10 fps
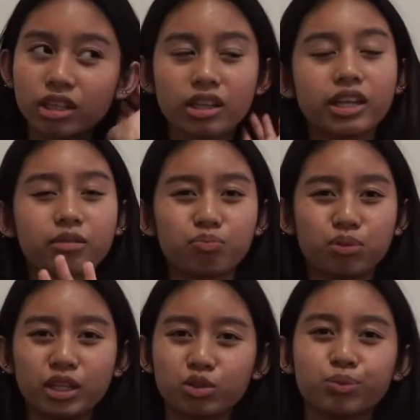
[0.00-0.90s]
like a
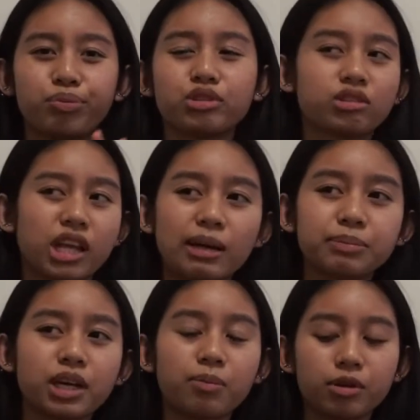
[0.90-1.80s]
place to put your
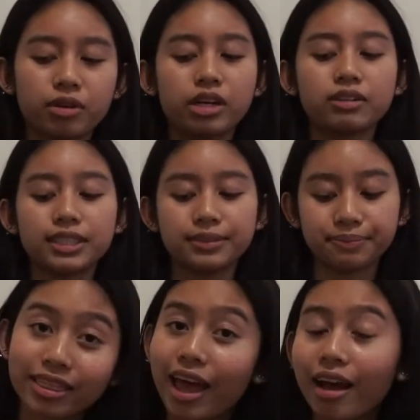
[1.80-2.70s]
laptop or
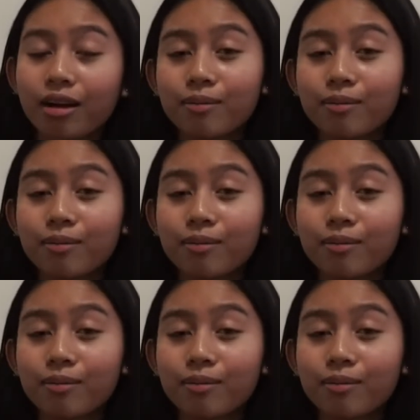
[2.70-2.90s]
whatever. That